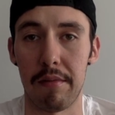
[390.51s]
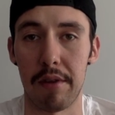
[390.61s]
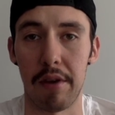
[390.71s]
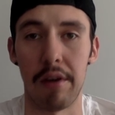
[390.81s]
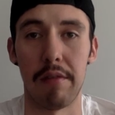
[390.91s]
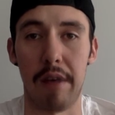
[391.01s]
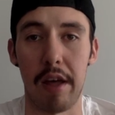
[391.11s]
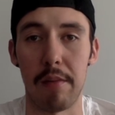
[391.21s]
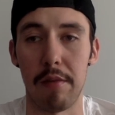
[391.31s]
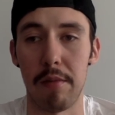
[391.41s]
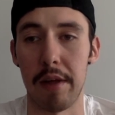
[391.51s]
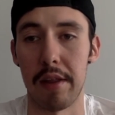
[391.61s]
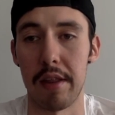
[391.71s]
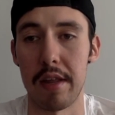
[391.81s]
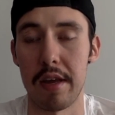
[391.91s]
good and valuable, but
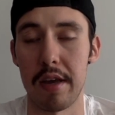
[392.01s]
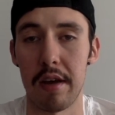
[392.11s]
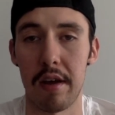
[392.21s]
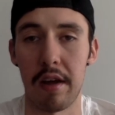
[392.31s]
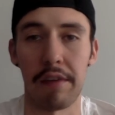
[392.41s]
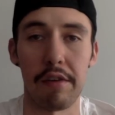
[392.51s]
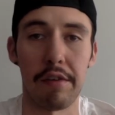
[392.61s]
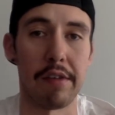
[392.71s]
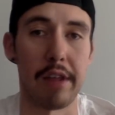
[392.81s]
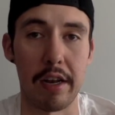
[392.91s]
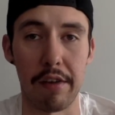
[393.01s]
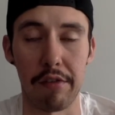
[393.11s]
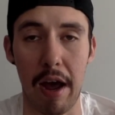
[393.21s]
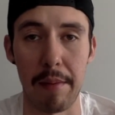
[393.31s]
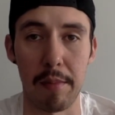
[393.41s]
the excuses that I
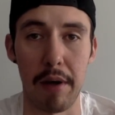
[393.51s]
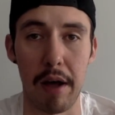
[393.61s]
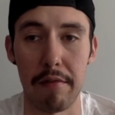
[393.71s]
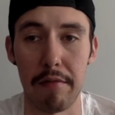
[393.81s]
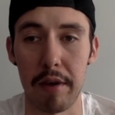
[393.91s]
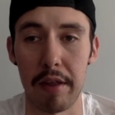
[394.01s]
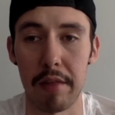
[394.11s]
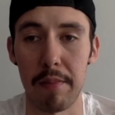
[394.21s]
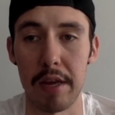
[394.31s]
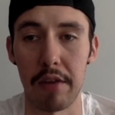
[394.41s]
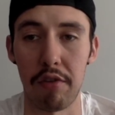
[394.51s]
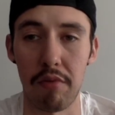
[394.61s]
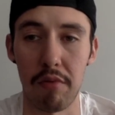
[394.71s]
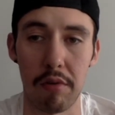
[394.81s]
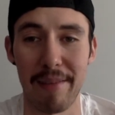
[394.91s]
described above with being too
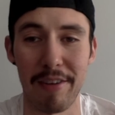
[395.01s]
old,